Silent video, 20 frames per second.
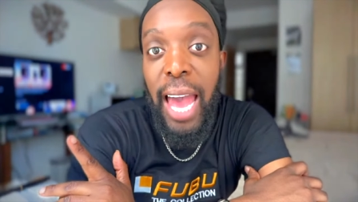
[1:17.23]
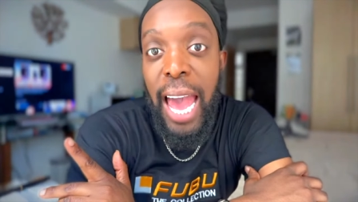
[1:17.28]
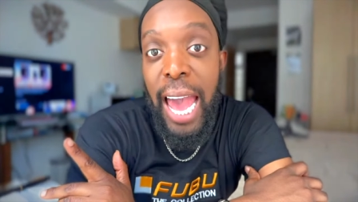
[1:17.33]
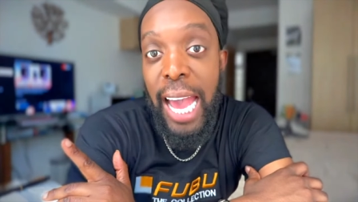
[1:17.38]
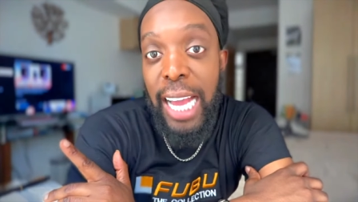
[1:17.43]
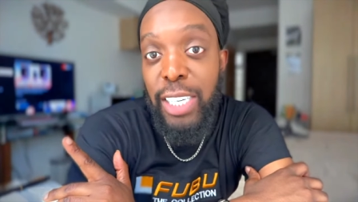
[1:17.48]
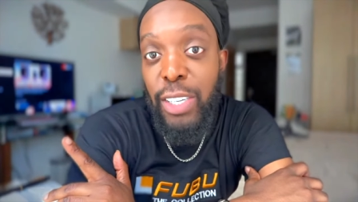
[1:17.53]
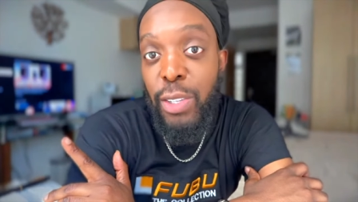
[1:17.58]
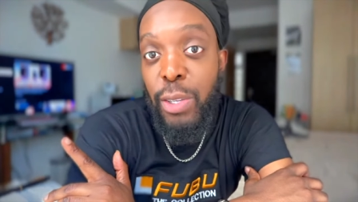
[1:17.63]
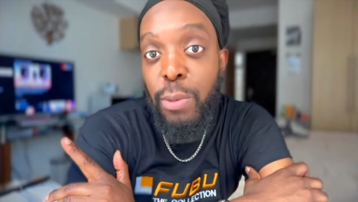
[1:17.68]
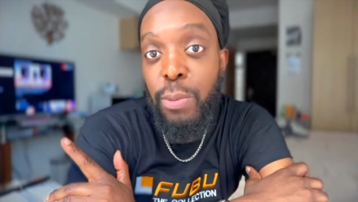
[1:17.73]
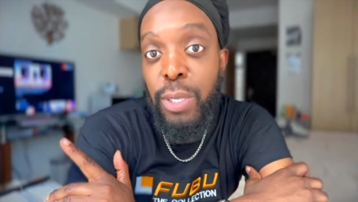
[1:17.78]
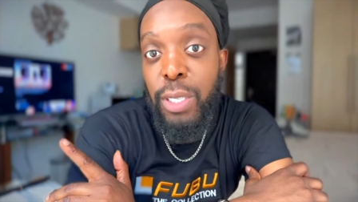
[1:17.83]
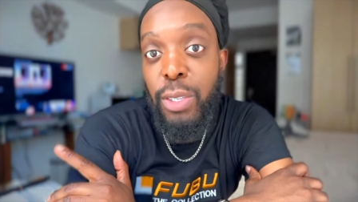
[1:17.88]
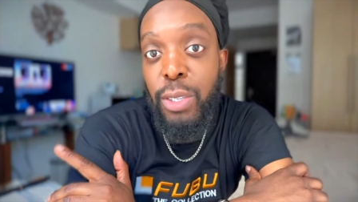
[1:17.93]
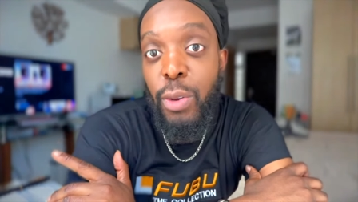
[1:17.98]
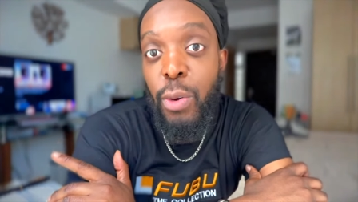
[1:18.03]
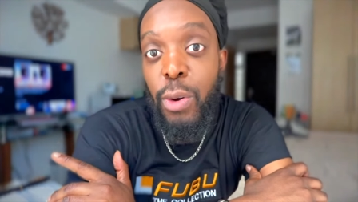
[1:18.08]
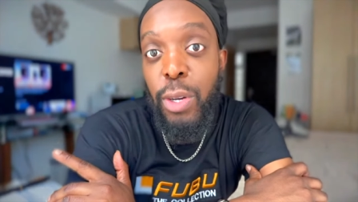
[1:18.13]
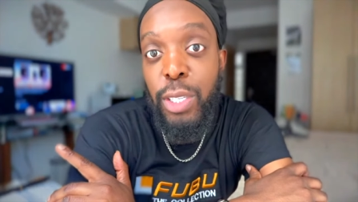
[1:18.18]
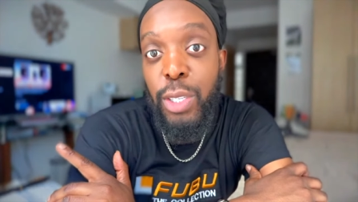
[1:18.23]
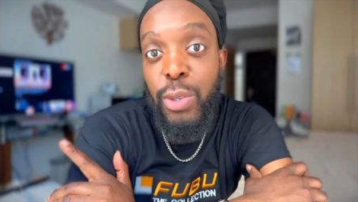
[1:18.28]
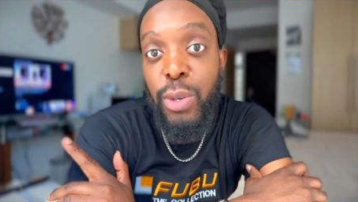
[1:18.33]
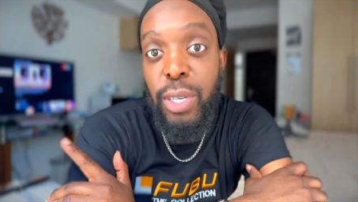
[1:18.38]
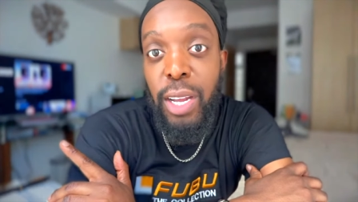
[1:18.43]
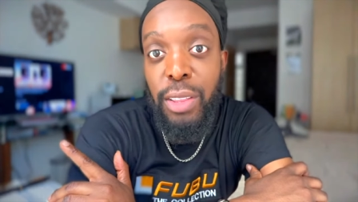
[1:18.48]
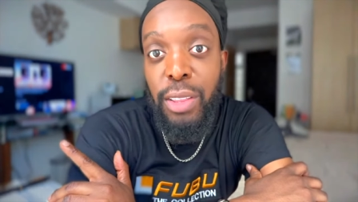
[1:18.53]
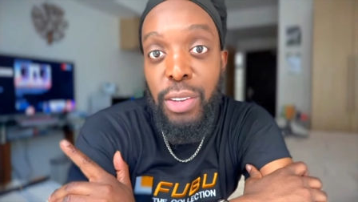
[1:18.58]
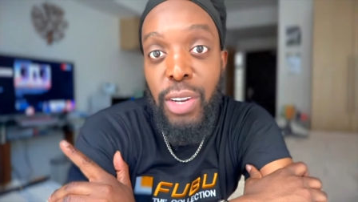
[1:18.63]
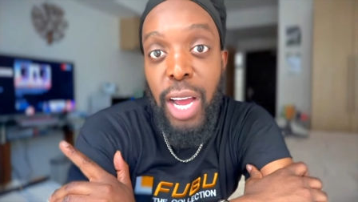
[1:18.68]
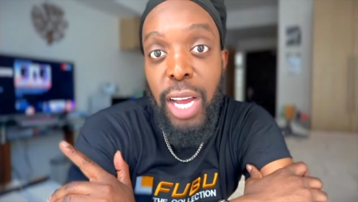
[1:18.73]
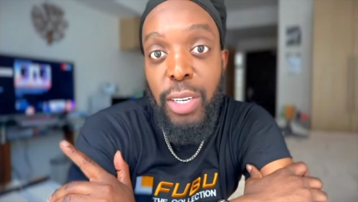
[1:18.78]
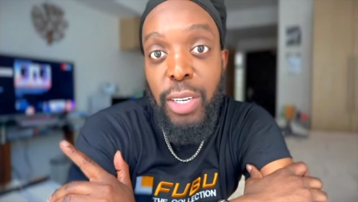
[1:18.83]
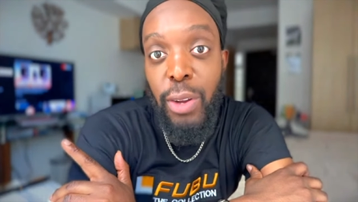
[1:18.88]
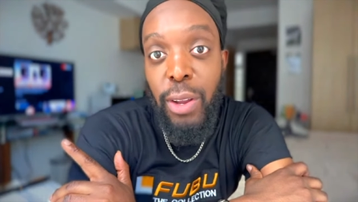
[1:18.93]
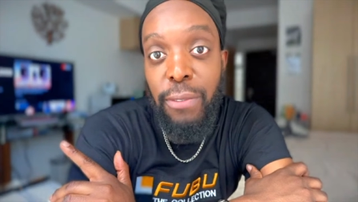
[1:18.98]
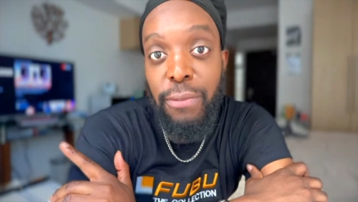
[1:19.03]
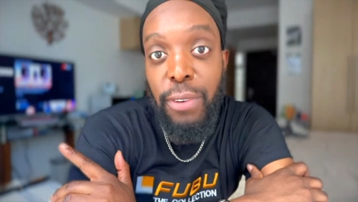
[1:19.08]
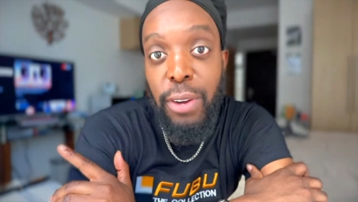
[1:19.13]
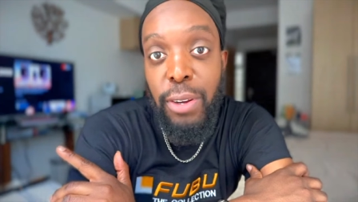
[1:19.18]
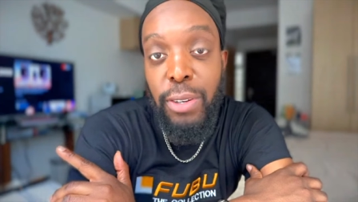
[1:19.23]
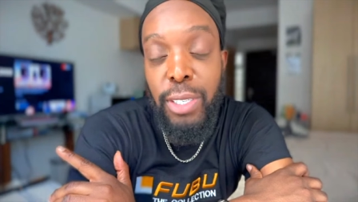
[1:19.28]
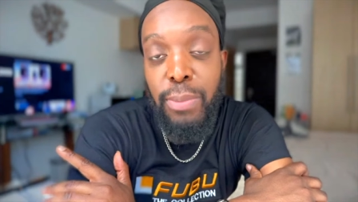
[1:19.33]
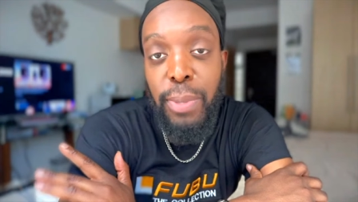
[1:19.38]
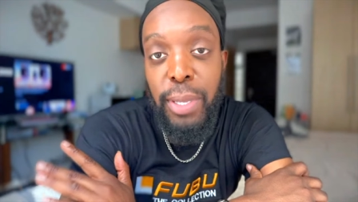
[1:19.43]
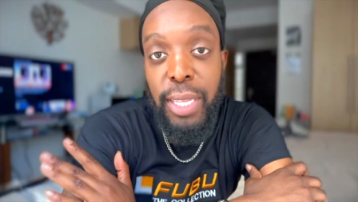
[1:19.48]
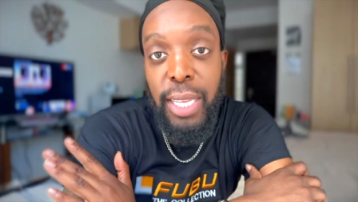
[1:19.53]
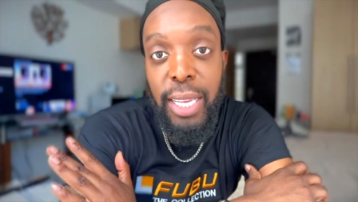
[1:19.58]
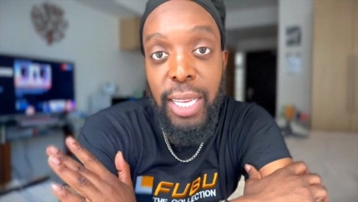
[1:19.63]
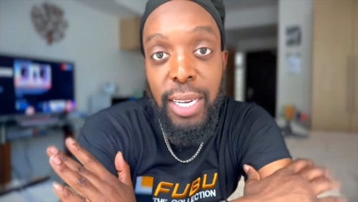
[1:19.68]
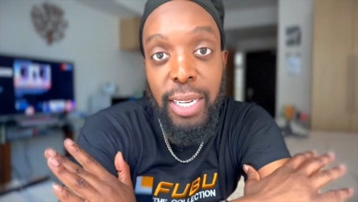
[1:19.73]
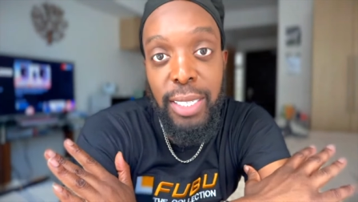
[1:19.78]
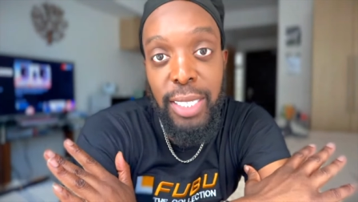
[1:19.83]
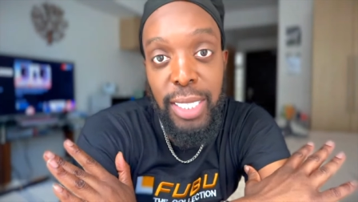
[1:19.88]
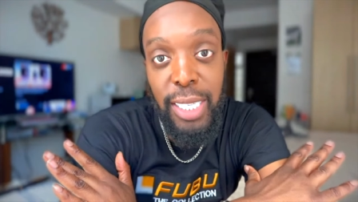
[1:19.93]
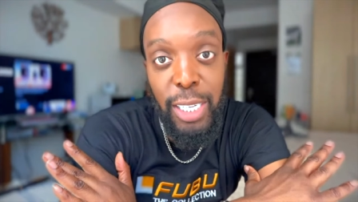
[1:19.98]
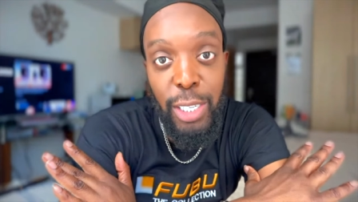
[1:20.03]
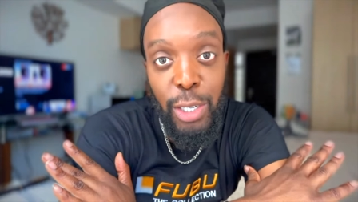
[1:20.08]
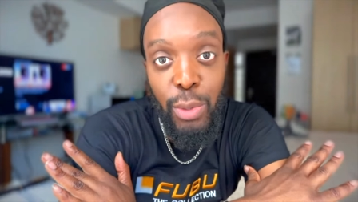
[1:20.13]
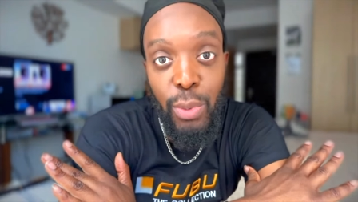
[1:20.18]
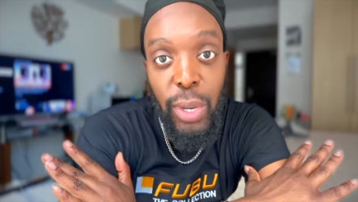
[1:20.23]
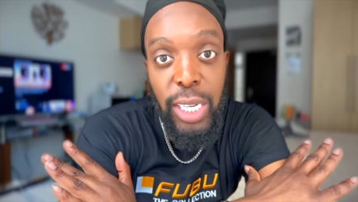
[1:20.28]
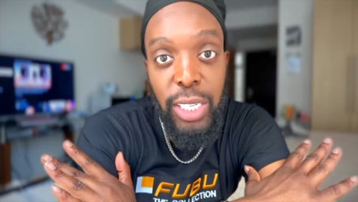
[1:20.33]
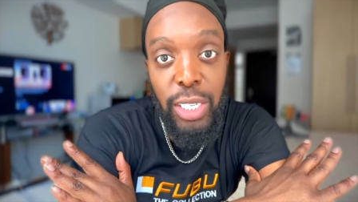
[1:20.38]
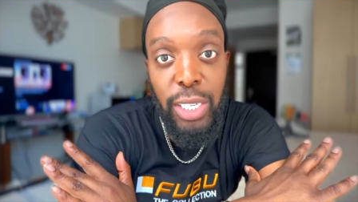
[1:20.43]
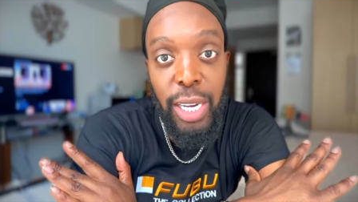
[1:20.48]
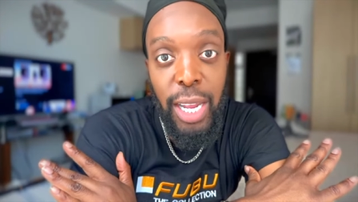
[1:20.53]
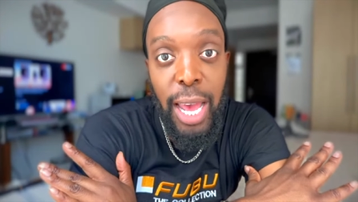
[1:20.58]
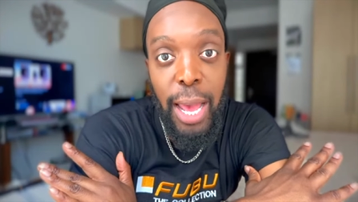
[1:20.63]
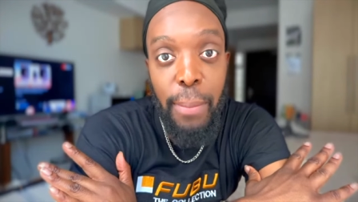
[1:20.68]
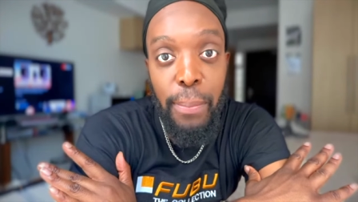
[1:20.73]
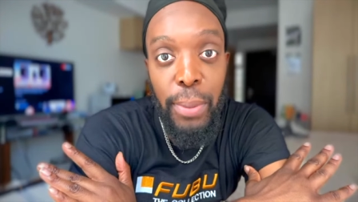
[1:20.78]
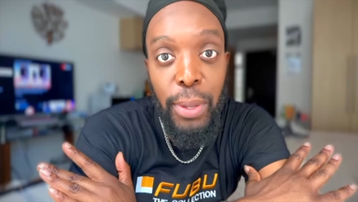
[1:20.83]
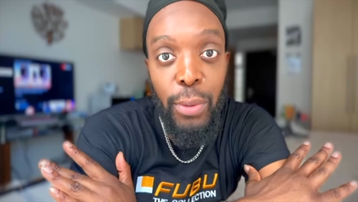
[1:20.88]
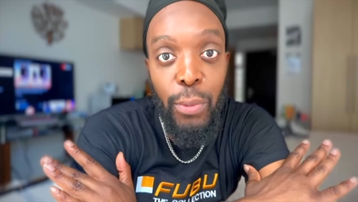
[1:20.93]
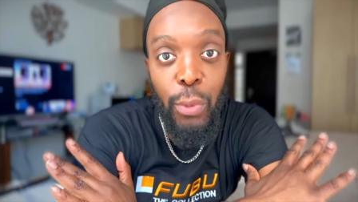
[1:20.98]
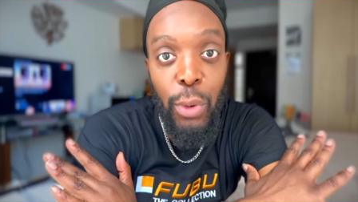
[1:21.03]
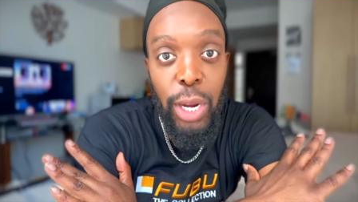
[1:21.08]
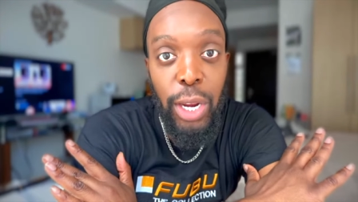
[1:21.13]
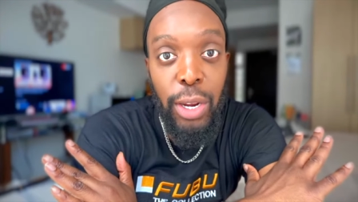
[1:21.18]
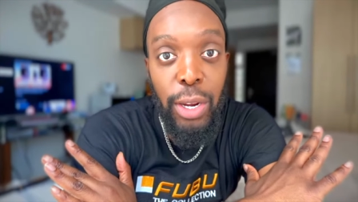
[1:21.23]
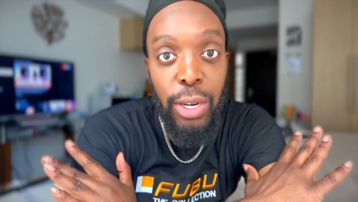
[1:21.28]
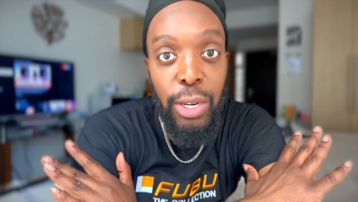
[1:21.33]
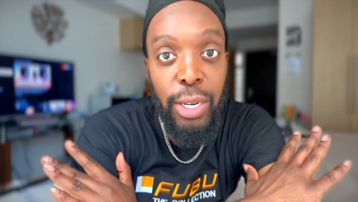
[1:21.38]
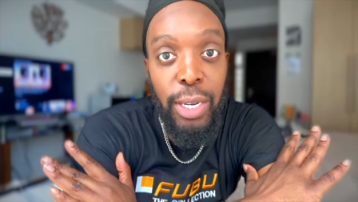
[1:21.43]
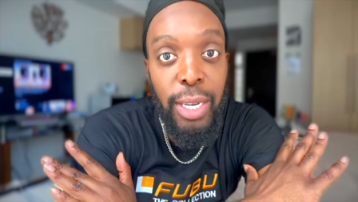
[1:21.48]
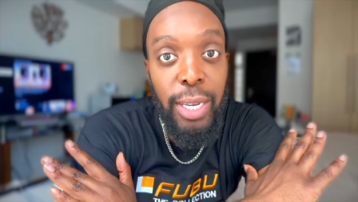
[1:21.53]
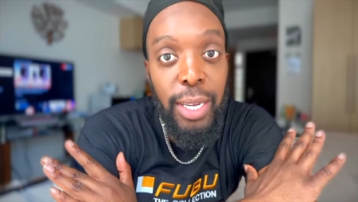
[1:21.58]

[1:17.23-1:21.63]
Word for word: I actually was going to another doctor at first, but then a situation happened where